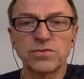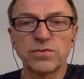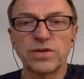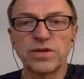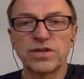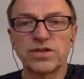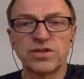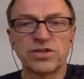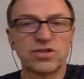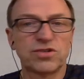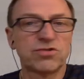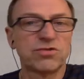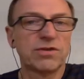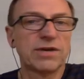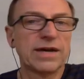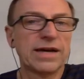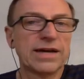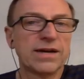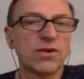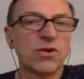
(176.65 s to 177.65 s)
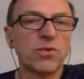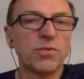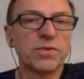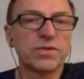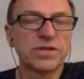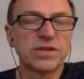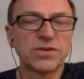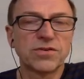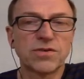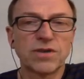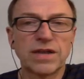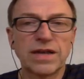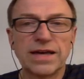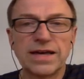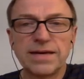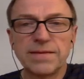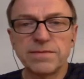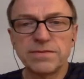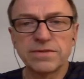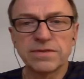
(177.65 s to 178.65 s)
which I hope is under
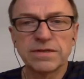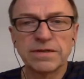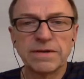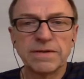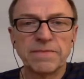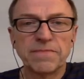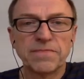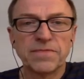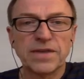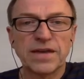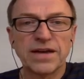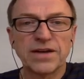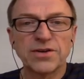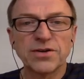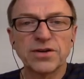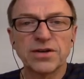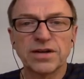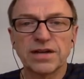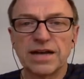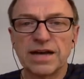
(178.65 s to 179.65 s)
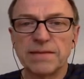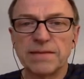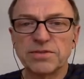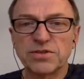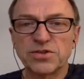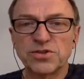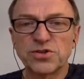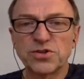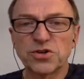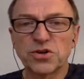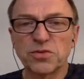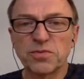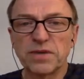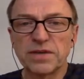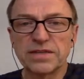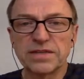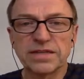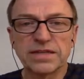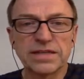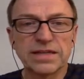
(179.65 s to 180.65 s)
limes. Good, limes and sugar,
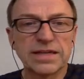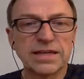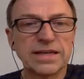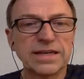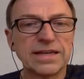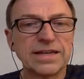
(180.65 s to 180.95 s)
basically.